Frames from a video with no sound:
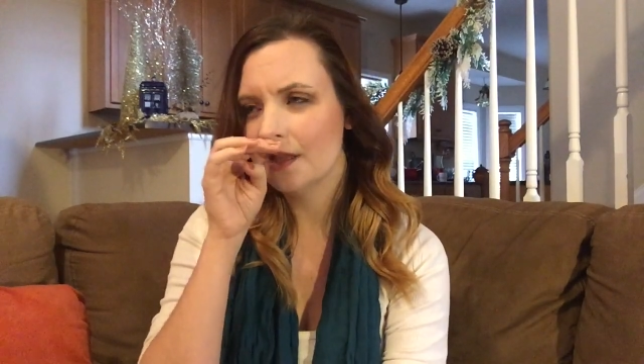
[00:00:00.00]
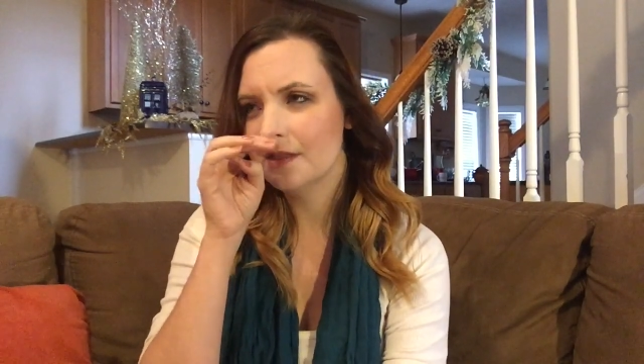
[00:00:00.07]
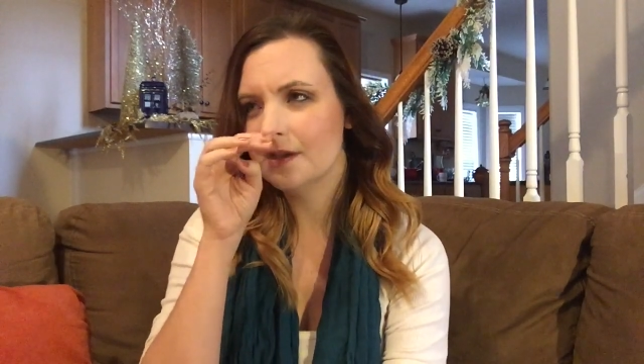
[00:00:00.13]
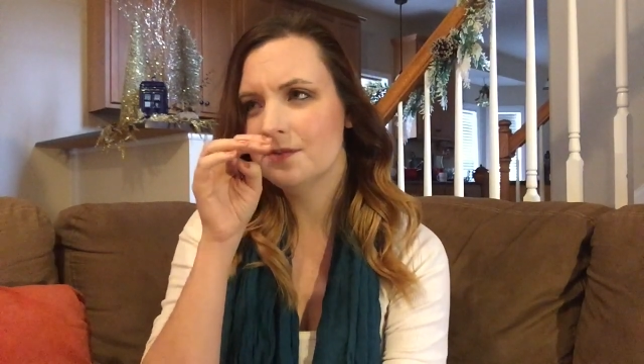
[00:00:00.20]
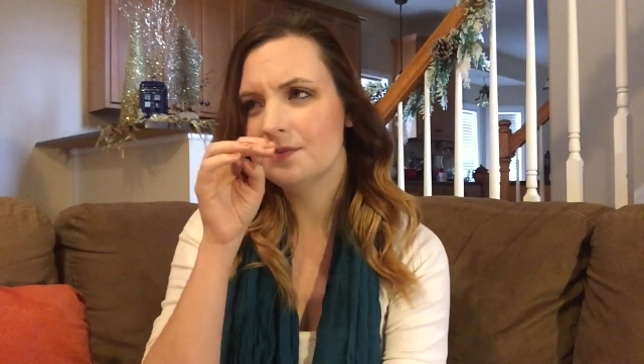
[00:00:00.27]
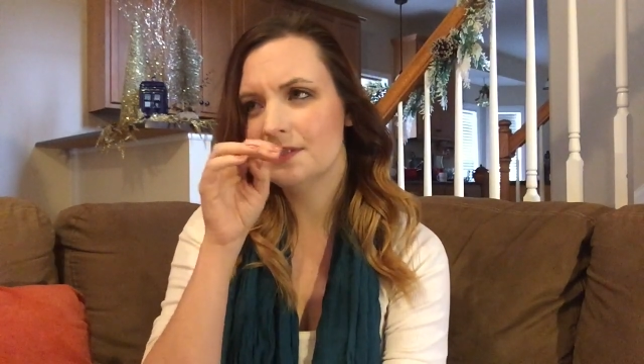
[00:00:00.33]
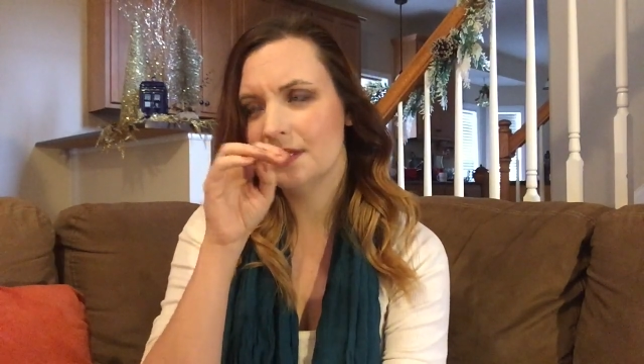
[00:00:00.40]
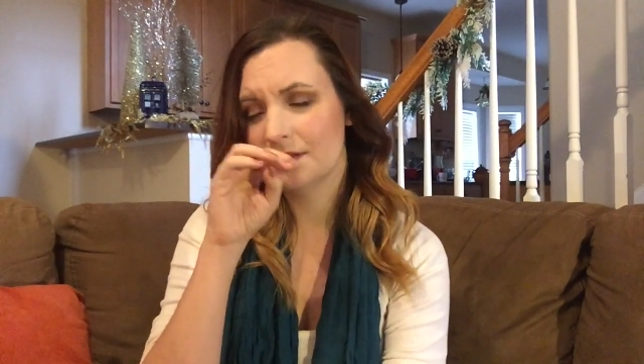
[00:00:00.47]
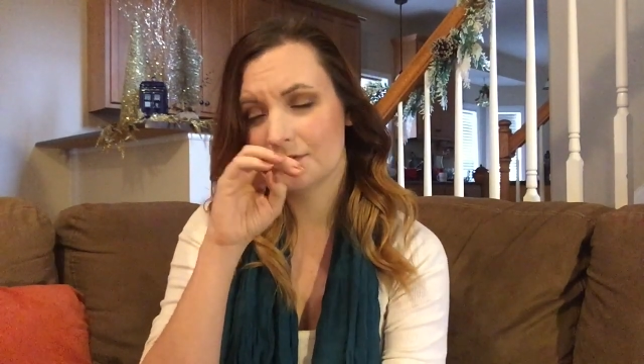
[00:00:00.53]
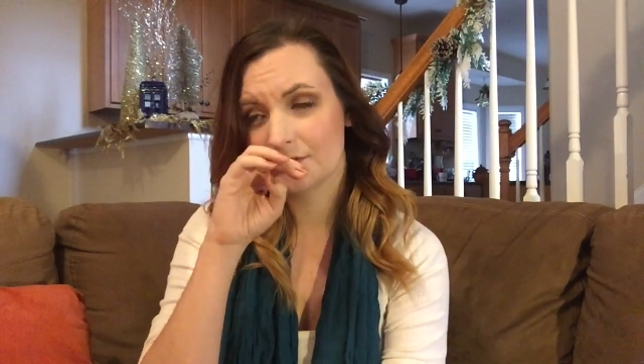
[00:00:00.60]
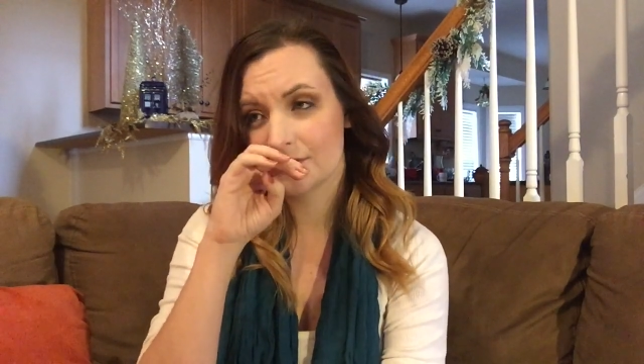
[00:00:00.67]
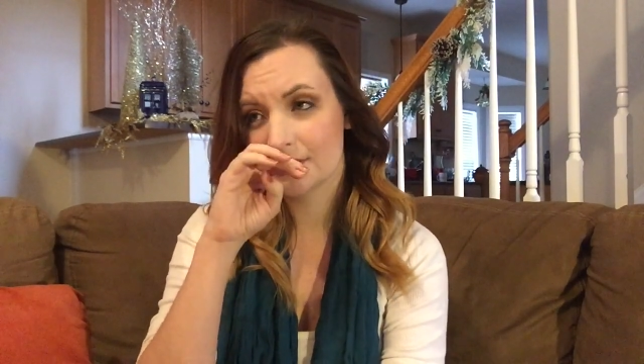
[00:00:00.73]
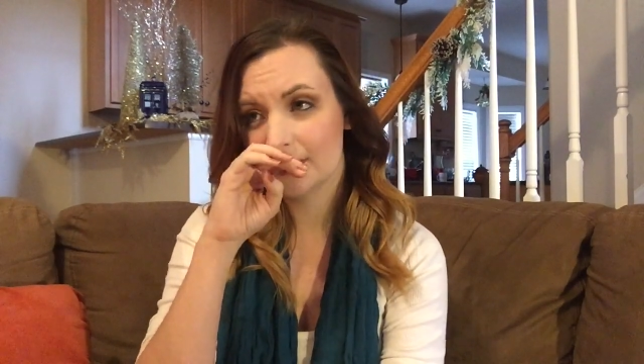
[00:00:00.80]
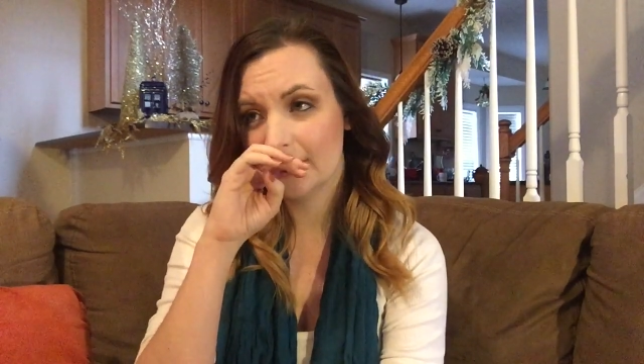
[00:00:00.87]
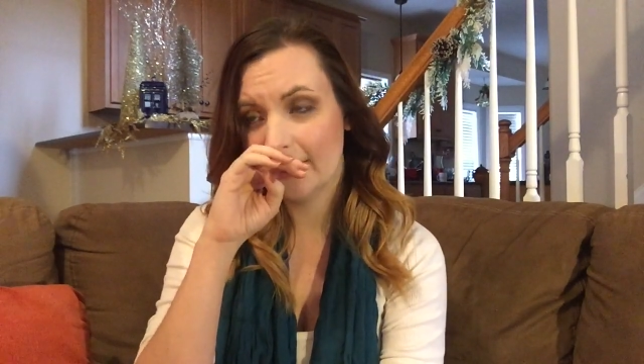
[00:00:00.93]
that was
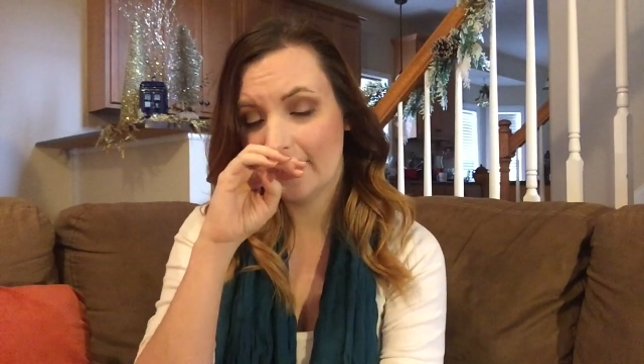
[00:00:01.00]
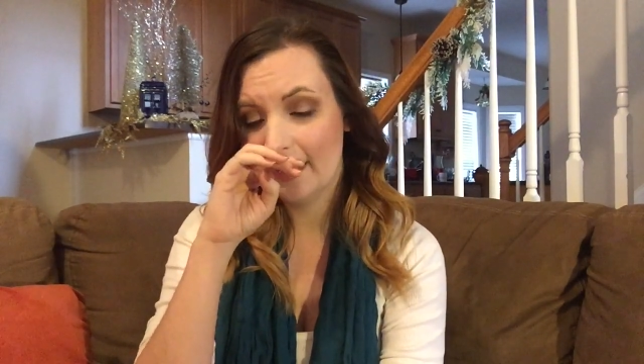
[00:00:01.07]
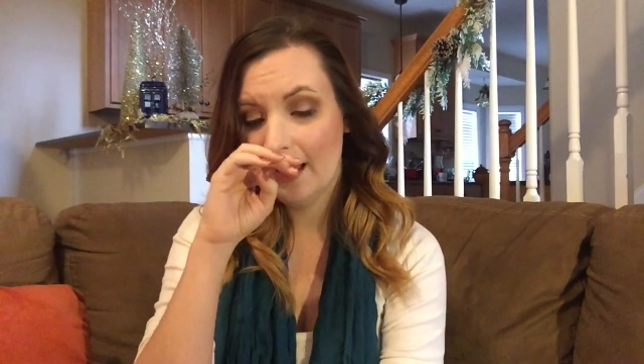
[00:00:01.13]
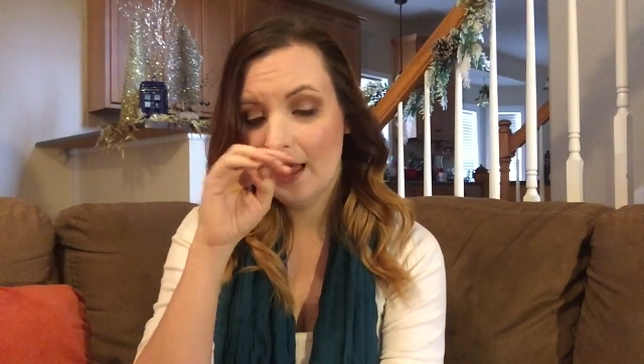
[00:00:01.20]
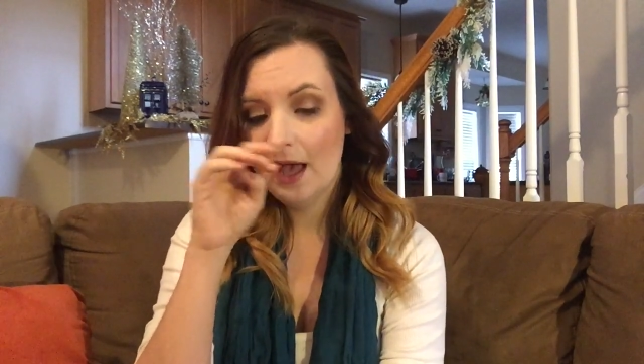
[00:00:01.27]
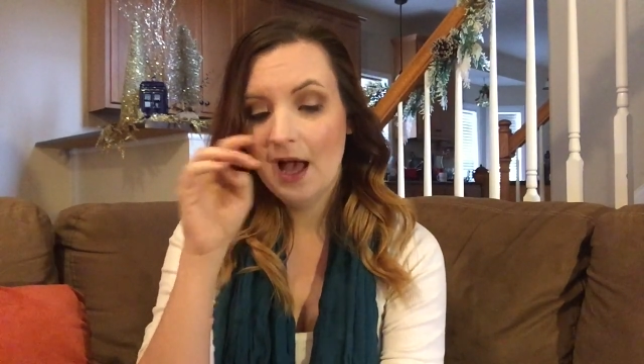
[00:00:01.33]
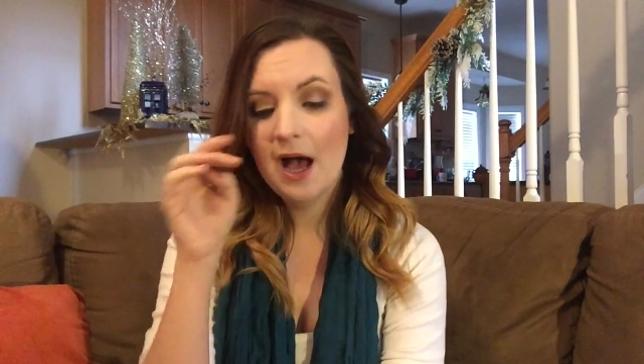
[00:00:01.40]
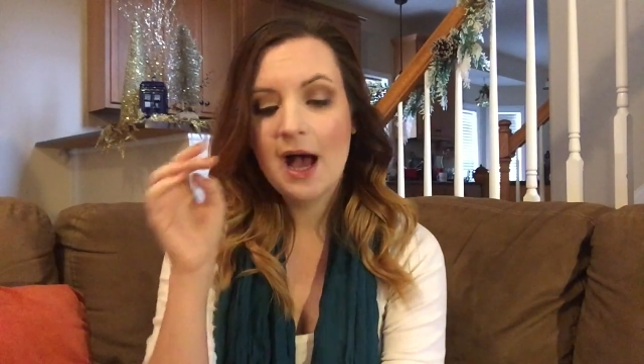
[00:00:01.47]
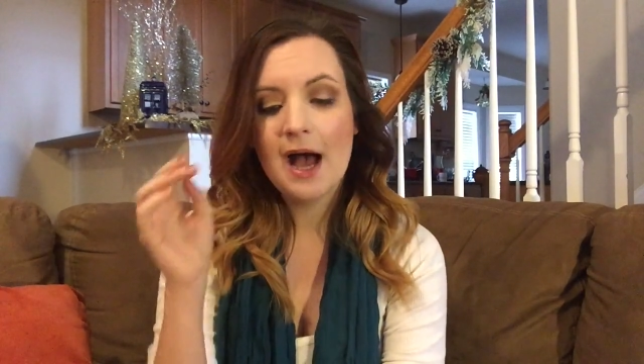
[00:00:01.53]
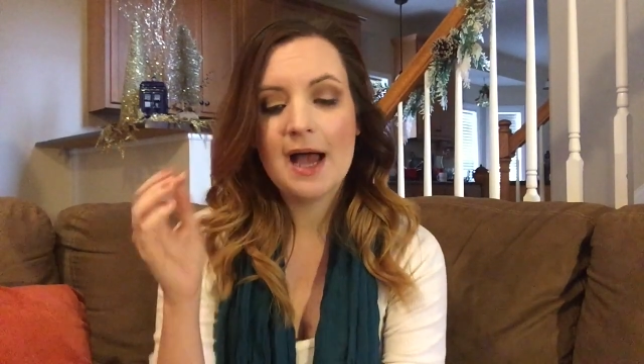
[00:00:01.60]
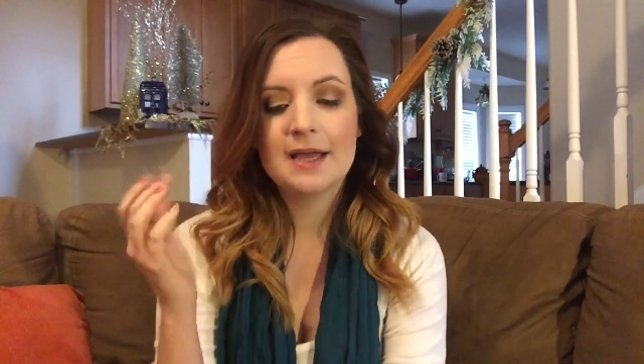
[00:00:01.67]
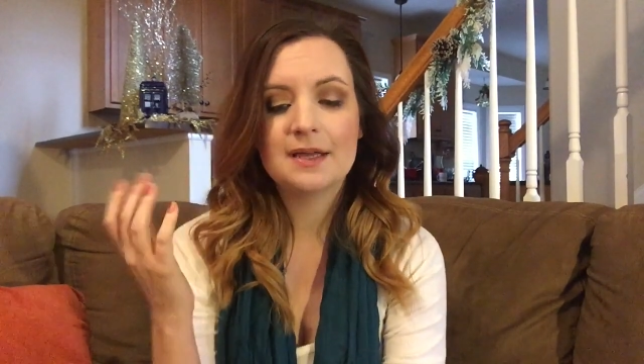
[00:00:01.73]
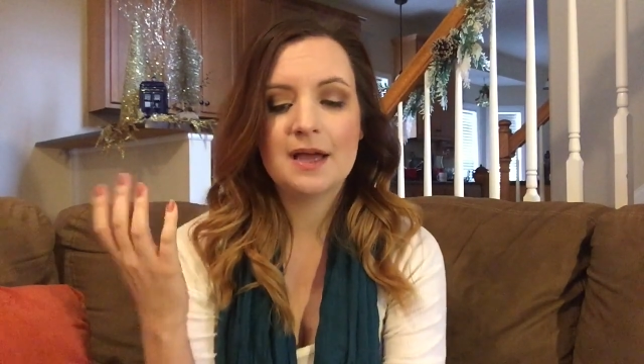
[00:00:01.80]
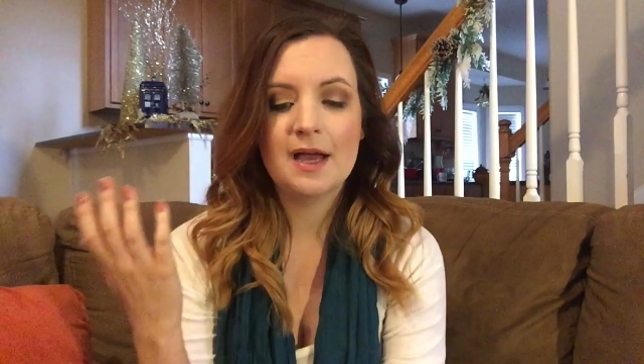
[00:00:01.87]
interesting. I,